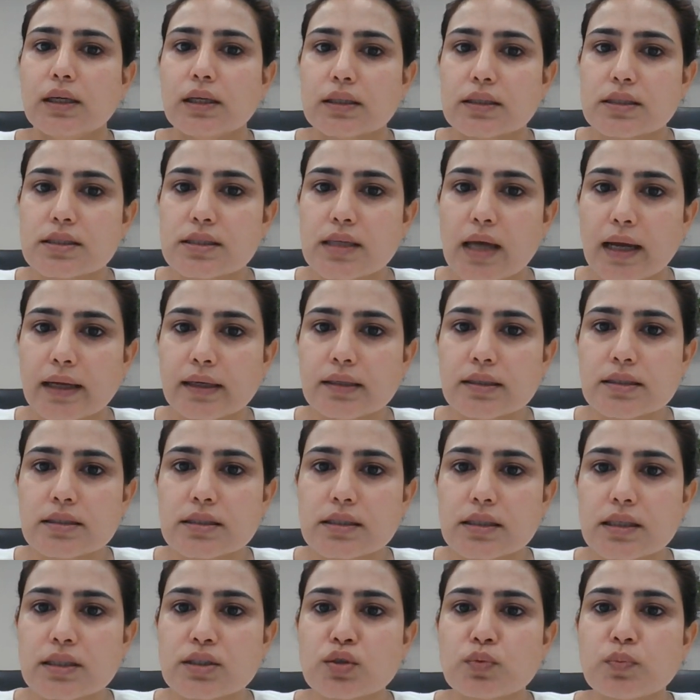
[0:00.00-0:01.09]
Designers
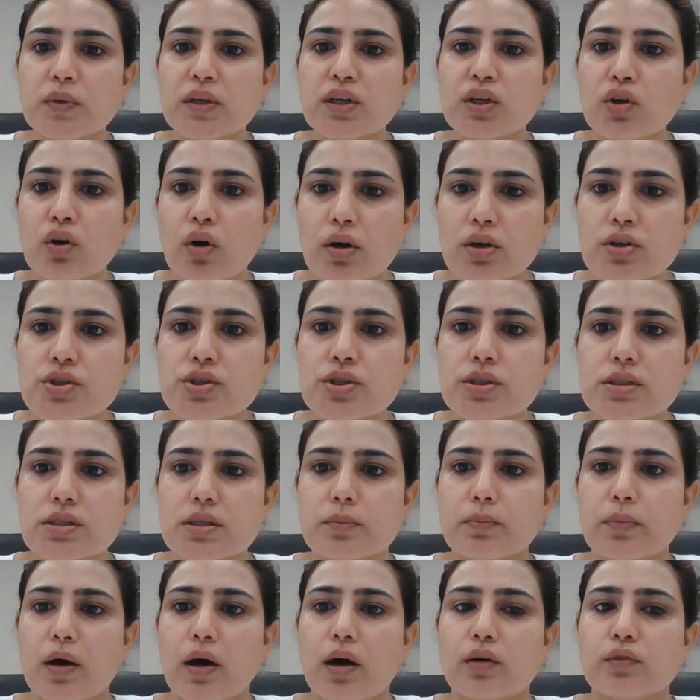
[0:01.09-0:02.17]
need to be cautious
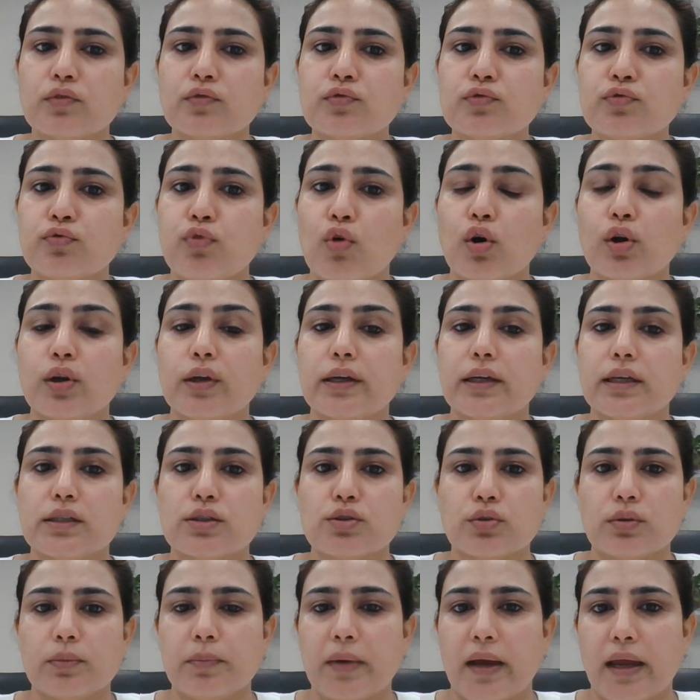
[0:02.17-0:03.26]
about falling
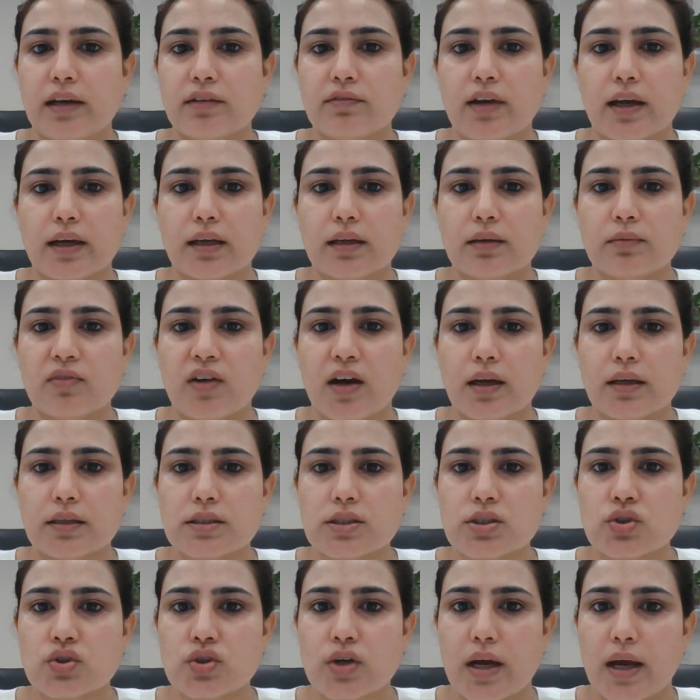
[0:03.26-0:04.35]
into the bandwagon bias
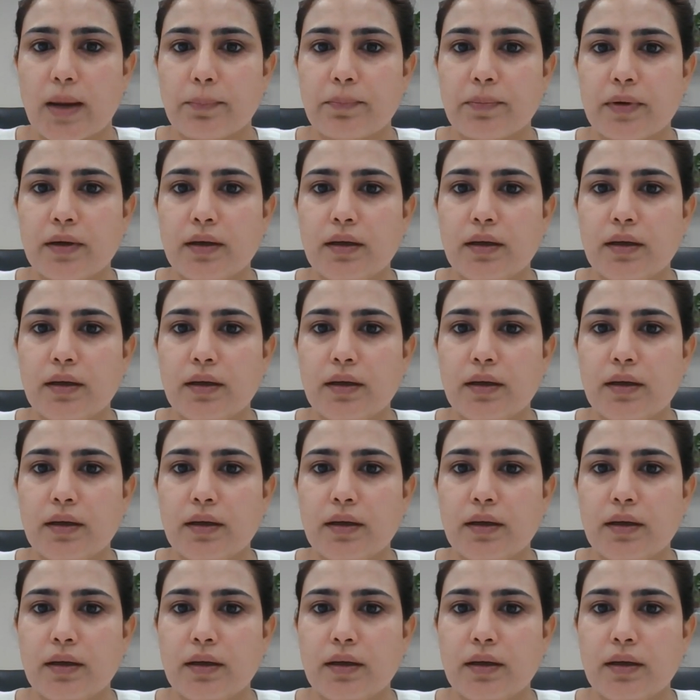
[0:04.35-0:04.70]
trap,